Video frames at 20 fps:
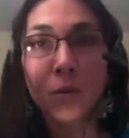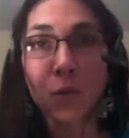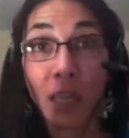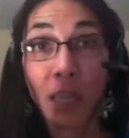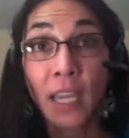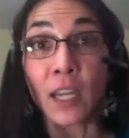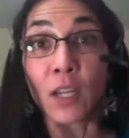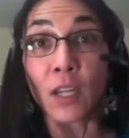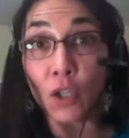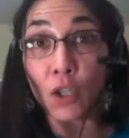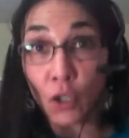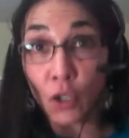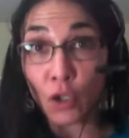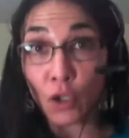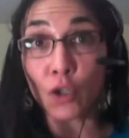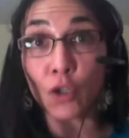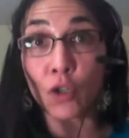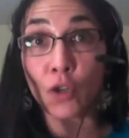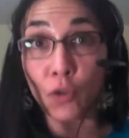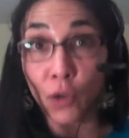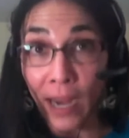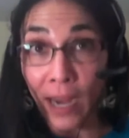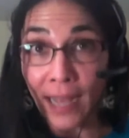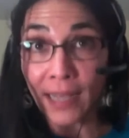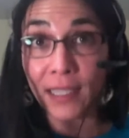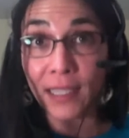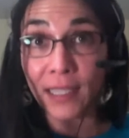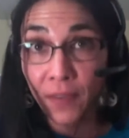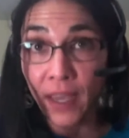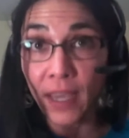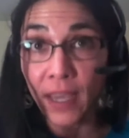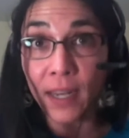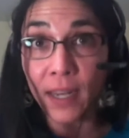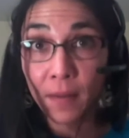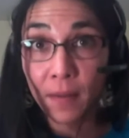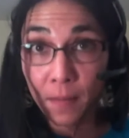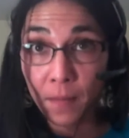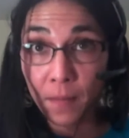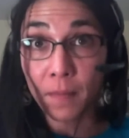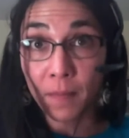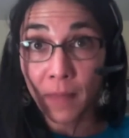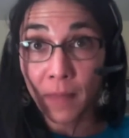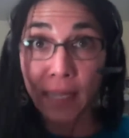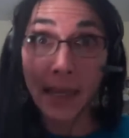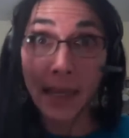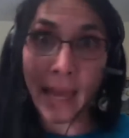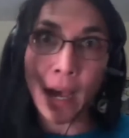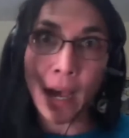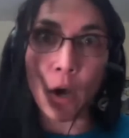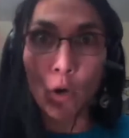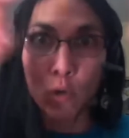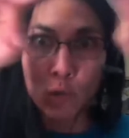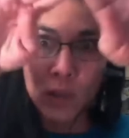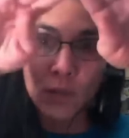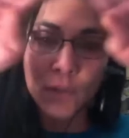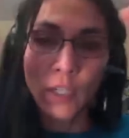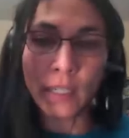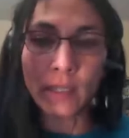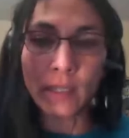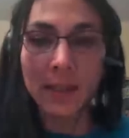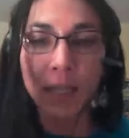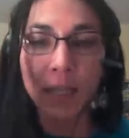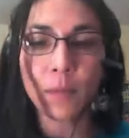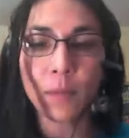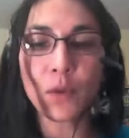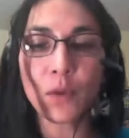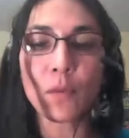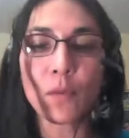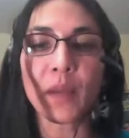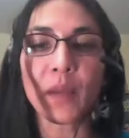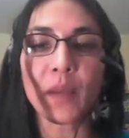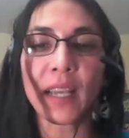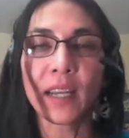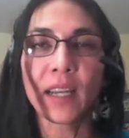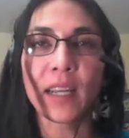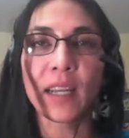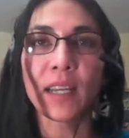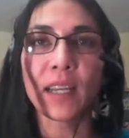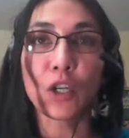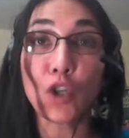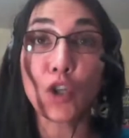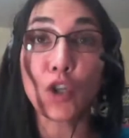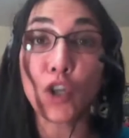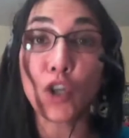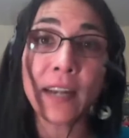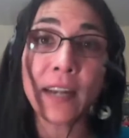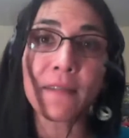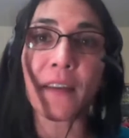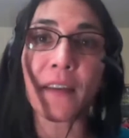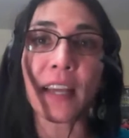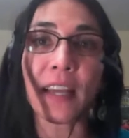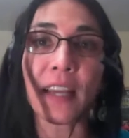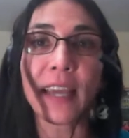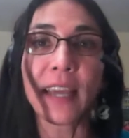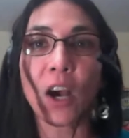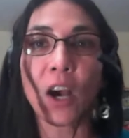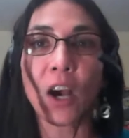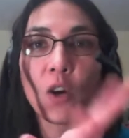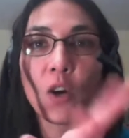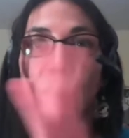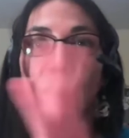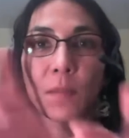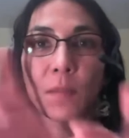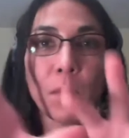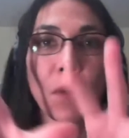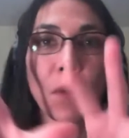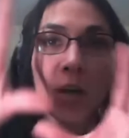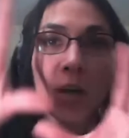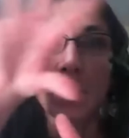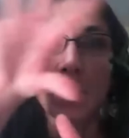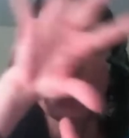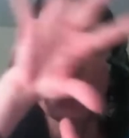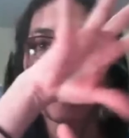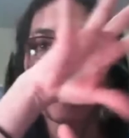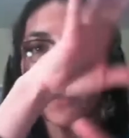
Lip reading: in grass-fed, like cows, for example, but in a grain-fed cow, it's marbled.